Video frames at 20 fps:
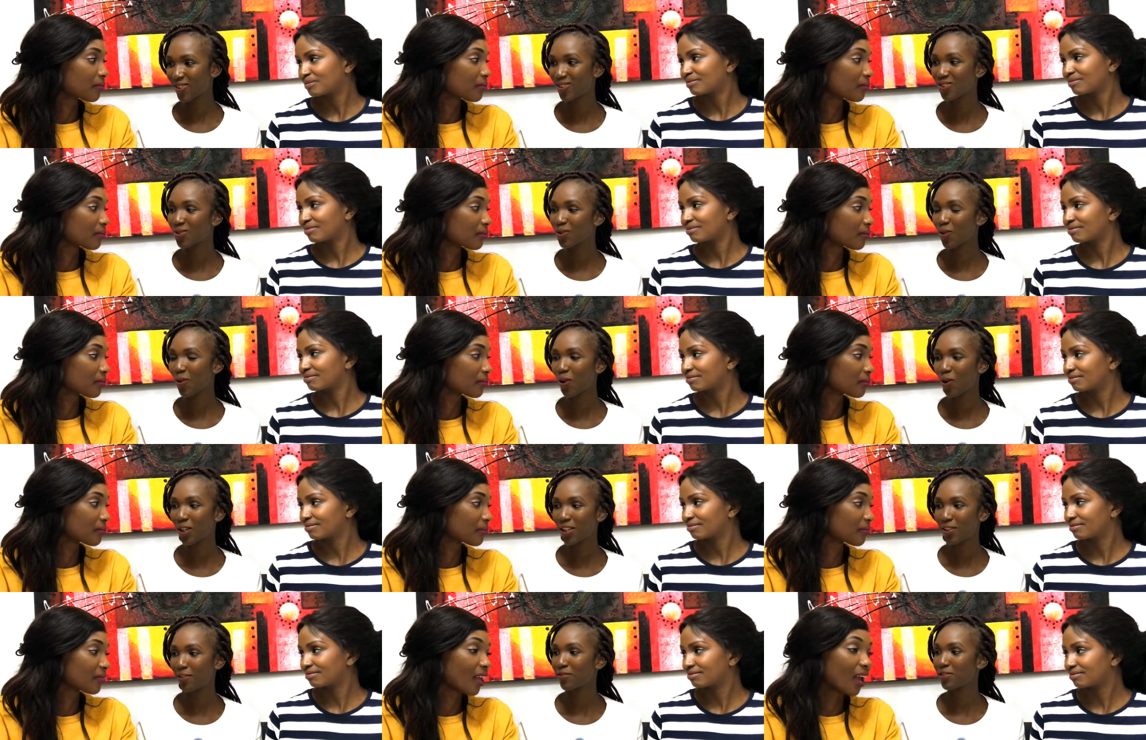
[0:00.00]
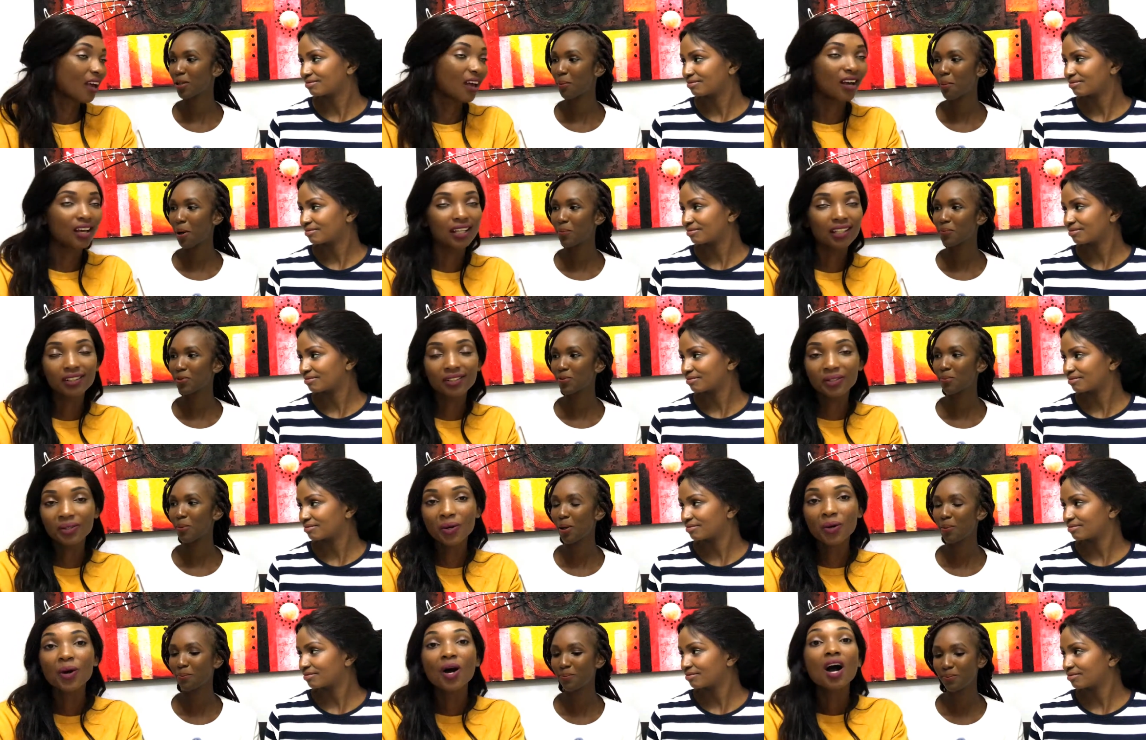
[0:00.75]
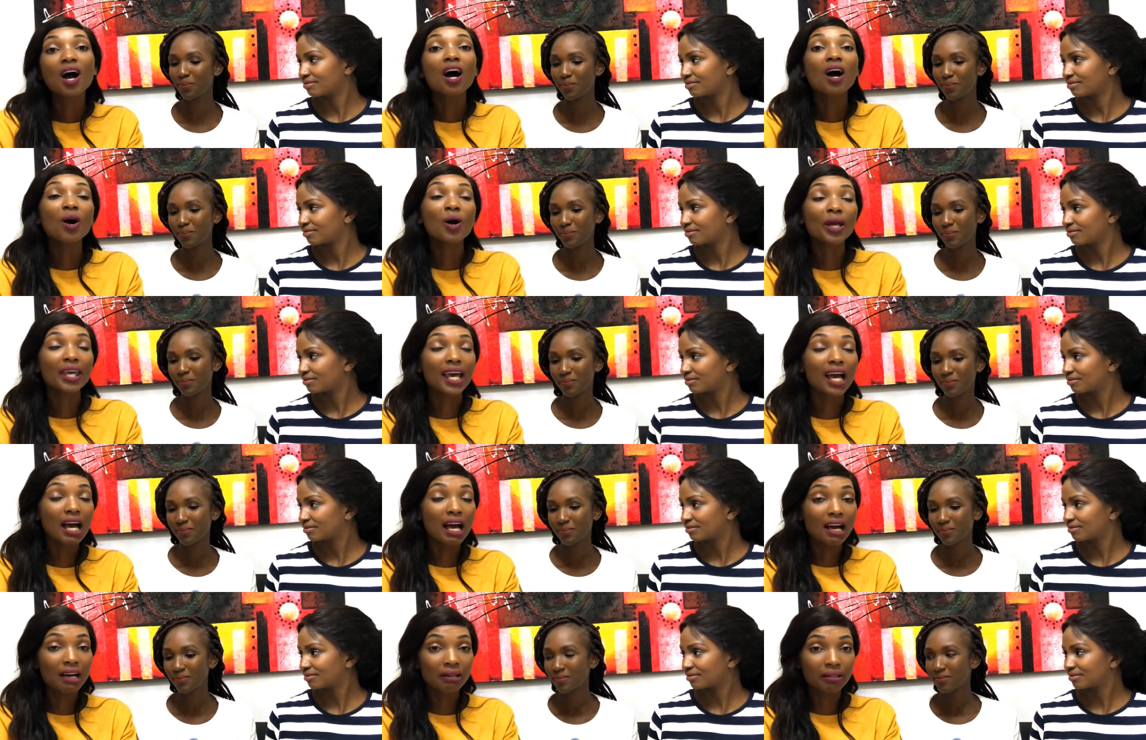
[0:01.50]
Speaker 1: because you called after mom's mom.
Speaker 2: Oh
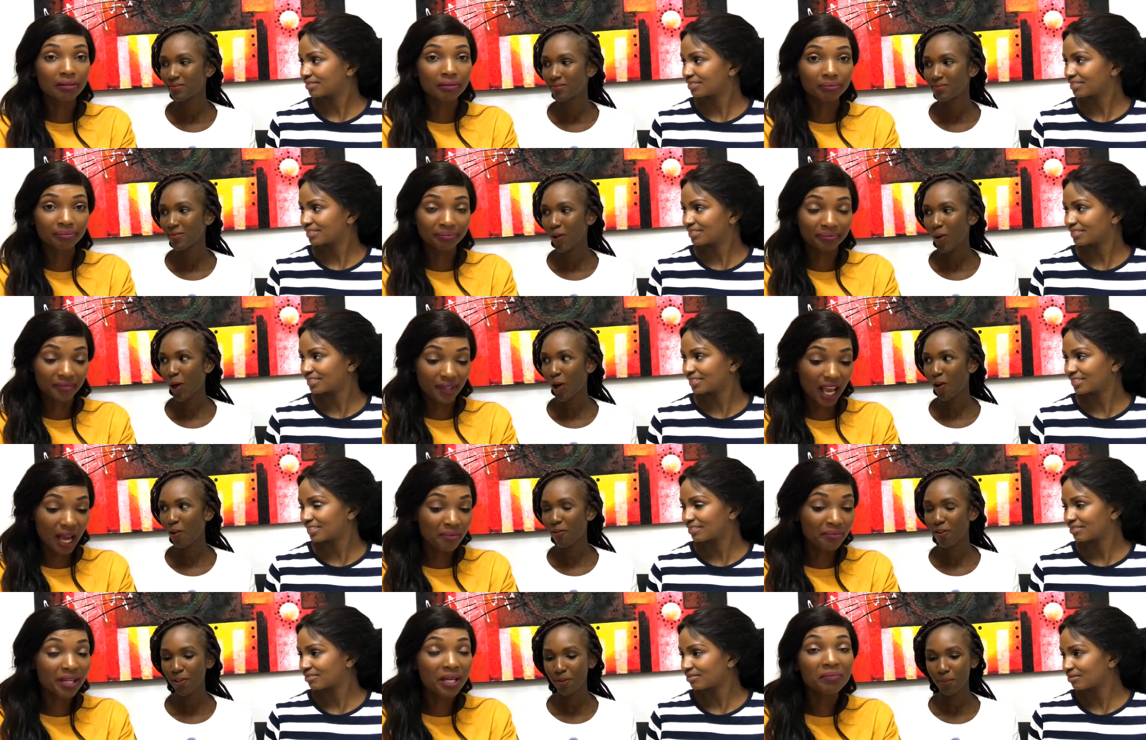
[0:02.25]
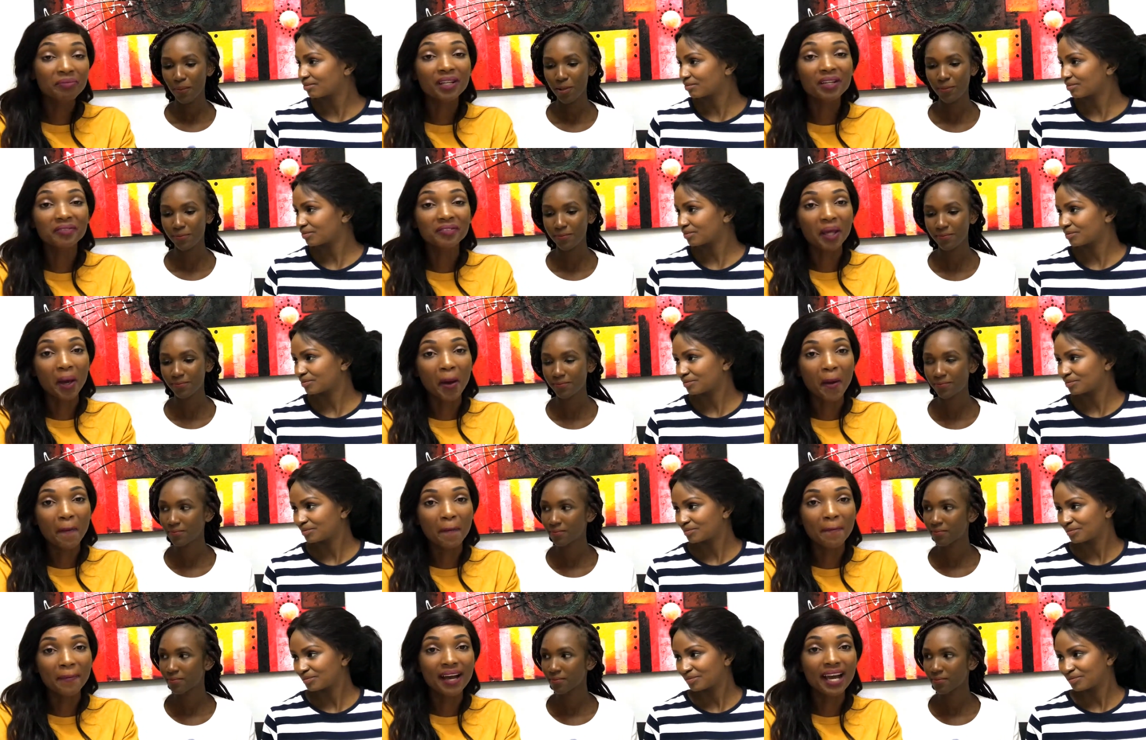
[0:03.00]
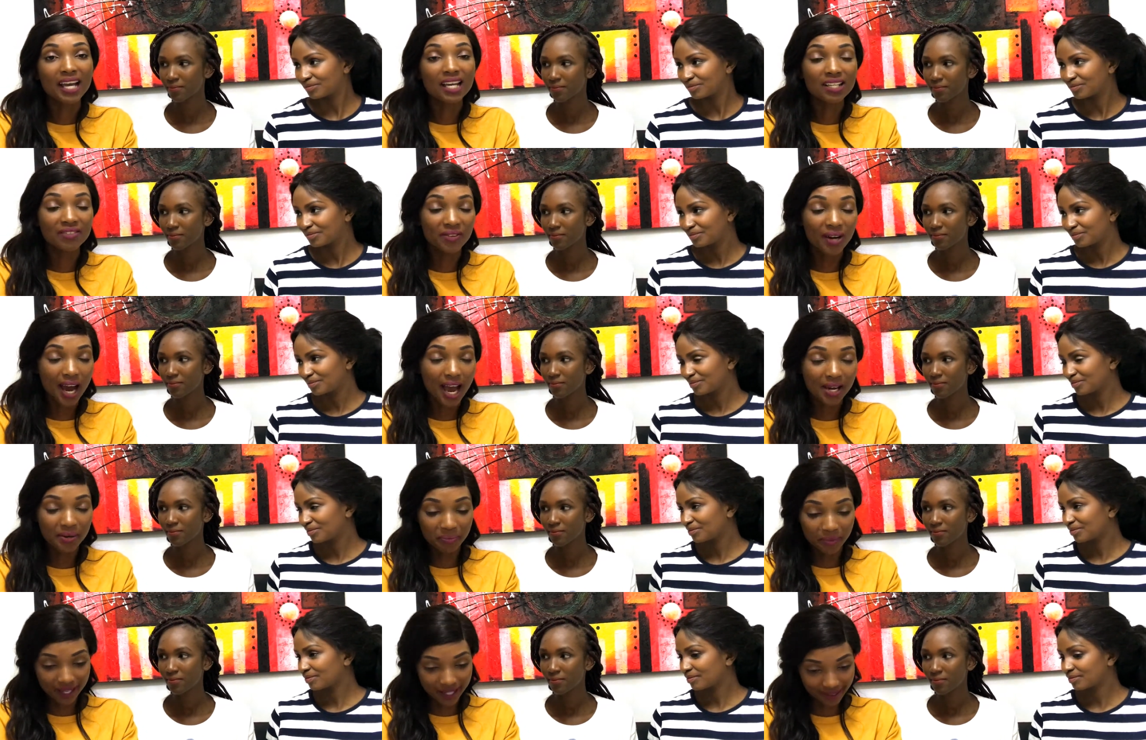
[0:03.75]
yeah, um, uh-huh. I'm named after my
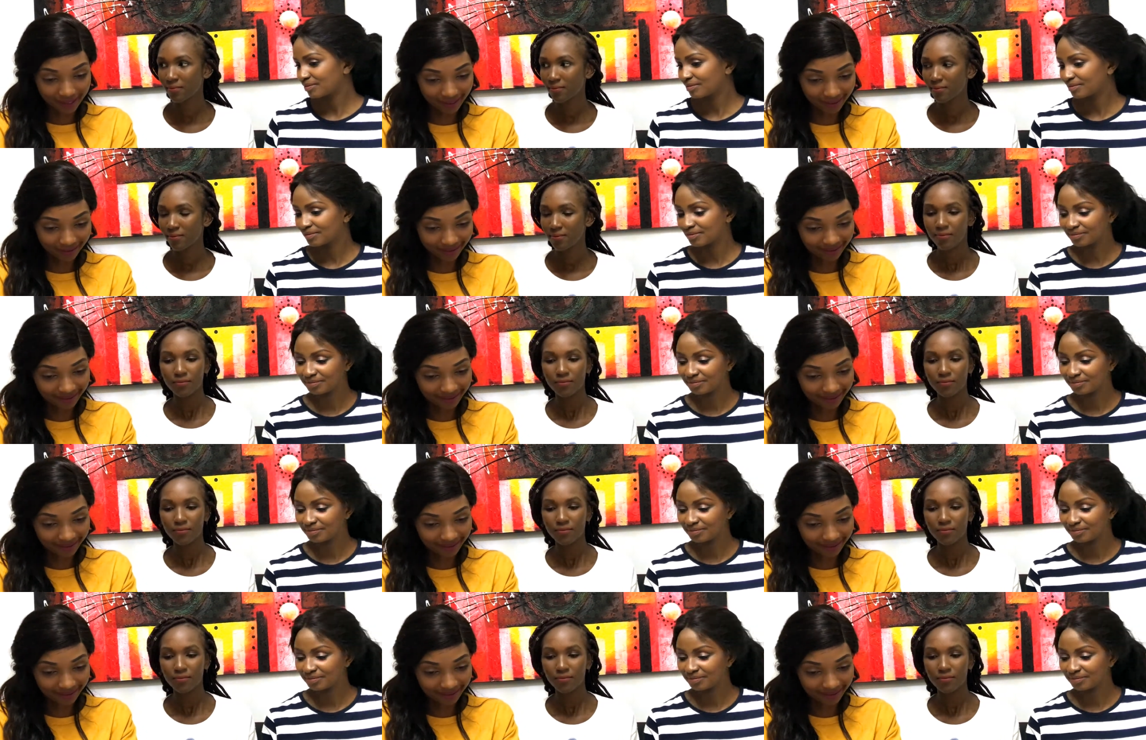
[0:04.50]
grandma.